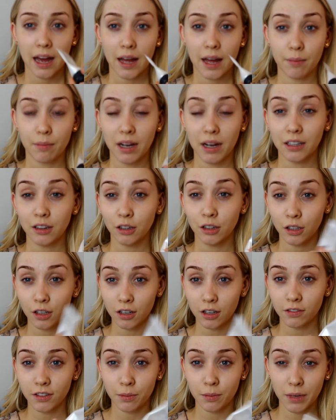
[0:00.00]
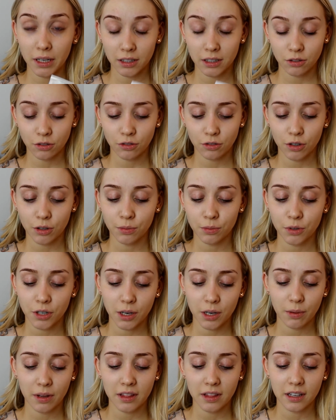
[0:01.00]
I love the MAC Strobe
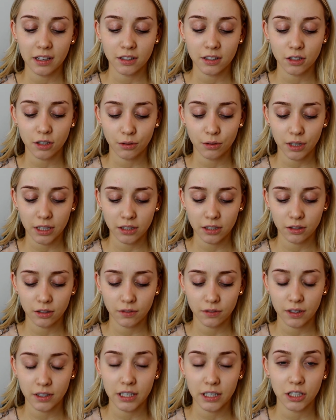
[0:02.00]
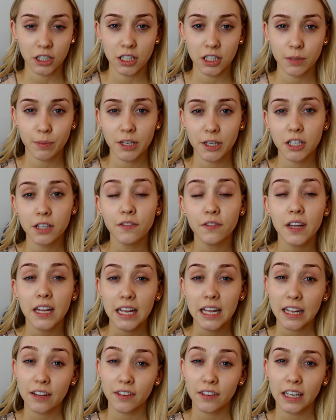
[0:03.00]
Cream. I think it's so nice under foundation, especially for
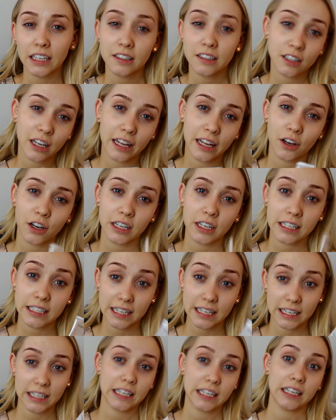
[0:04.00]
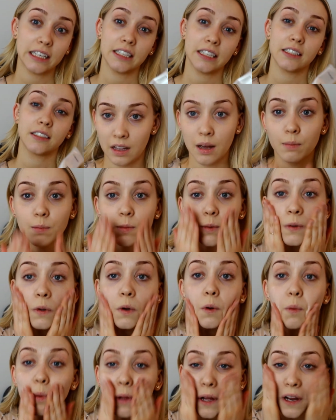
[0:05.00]
evening, to like on a date night. I'm just
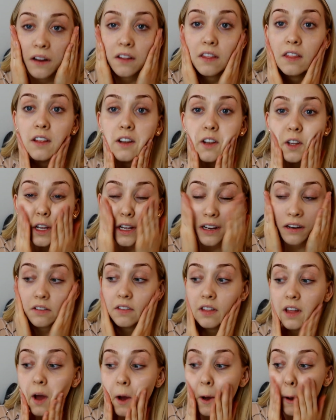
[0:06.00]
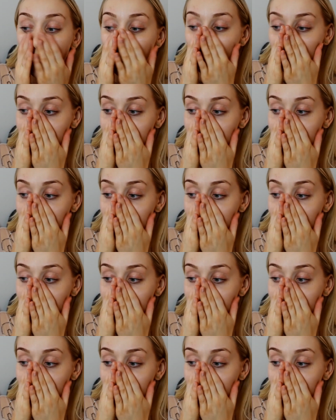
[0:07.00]
going to apply a thin layer of that